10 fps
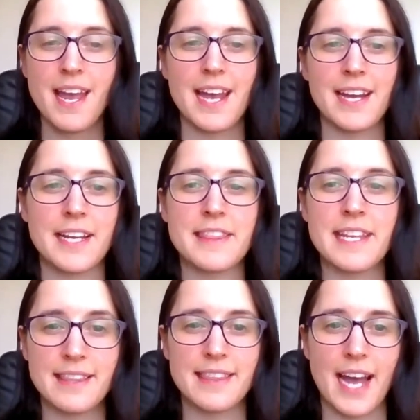And I
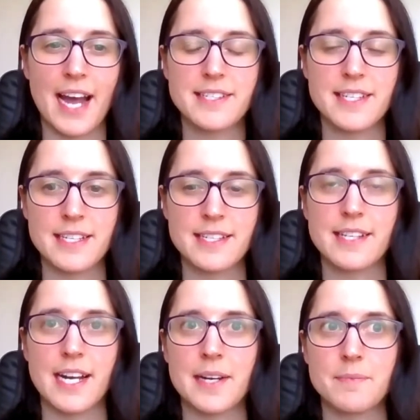think that is
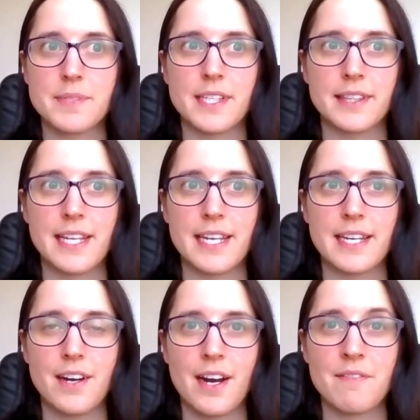um, something
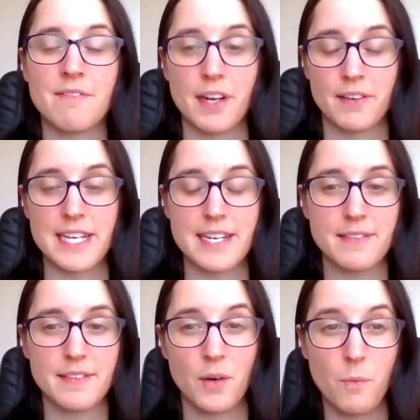I'm very
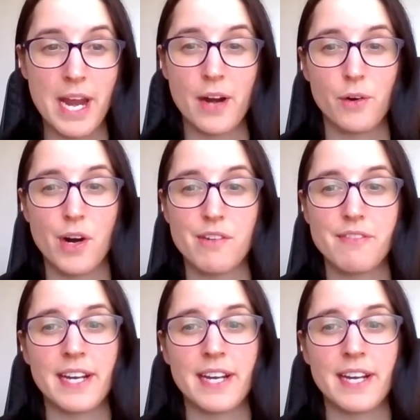aware of.